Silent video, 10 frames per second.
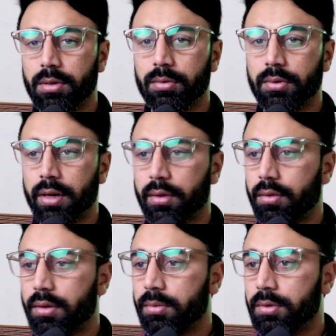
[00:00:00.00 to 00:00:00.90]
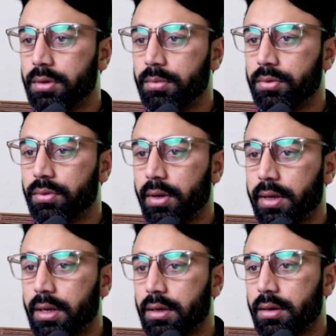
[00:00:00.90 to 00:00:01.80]
and non-www,
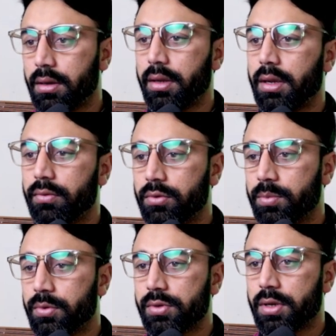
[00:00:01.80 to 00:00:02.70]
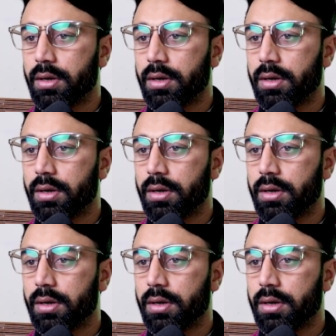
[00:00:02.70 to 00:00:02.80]
again I have to put here